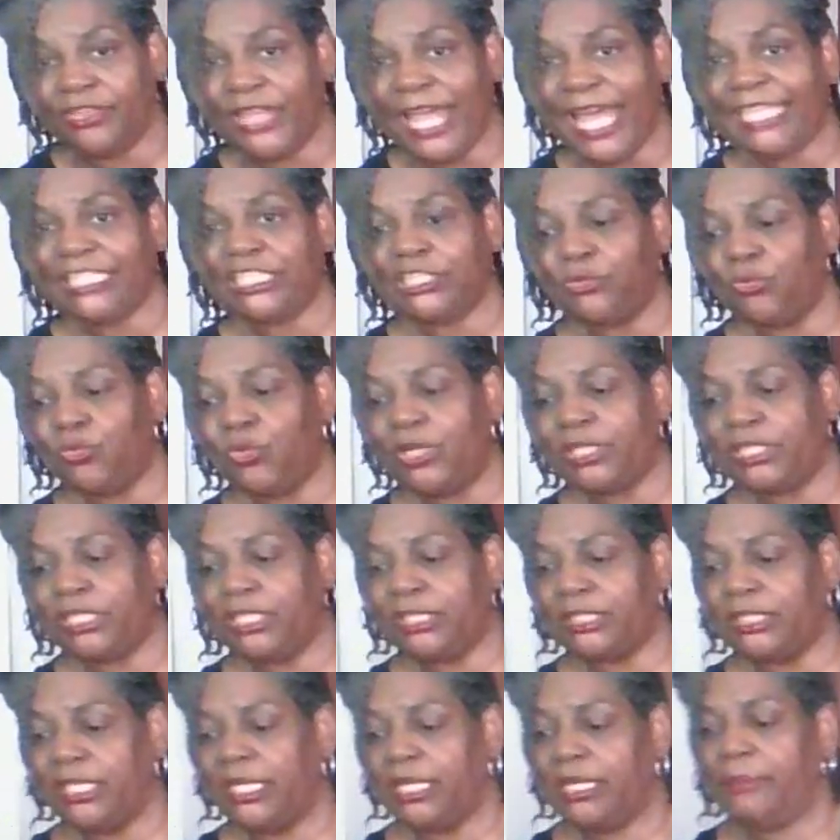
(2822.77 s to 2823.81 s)
That's the one
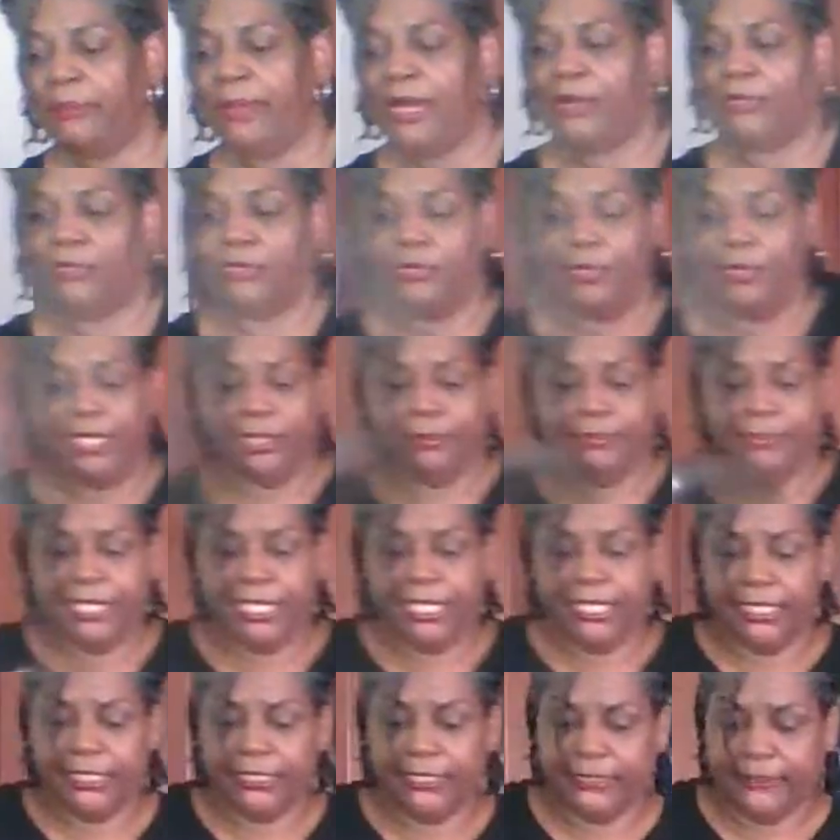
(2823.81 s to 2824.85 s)
good thing about green
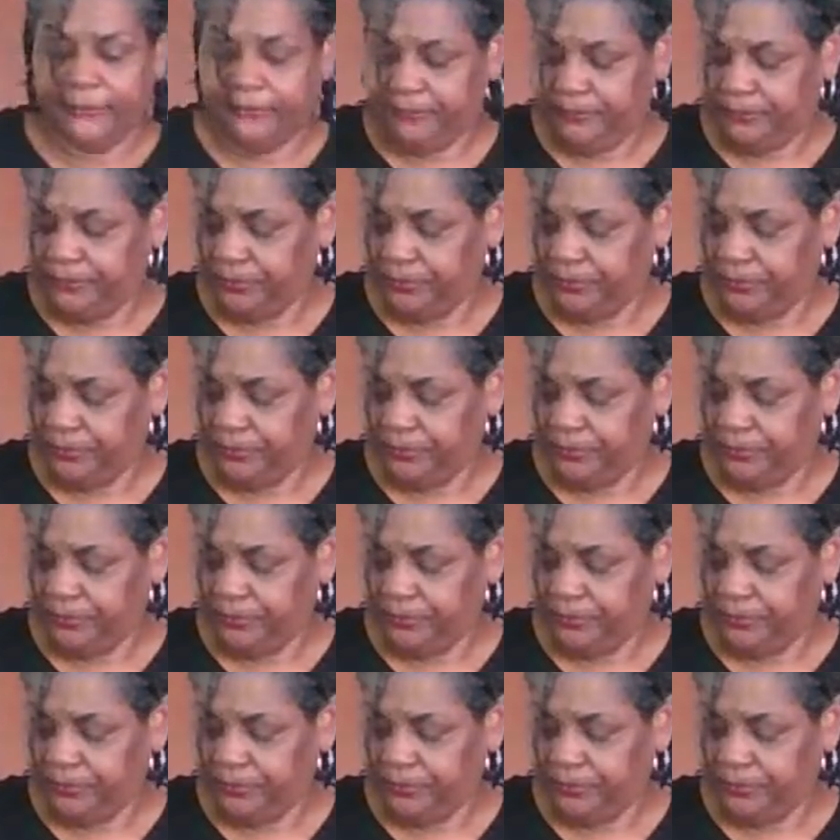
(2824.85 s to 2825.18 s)
peas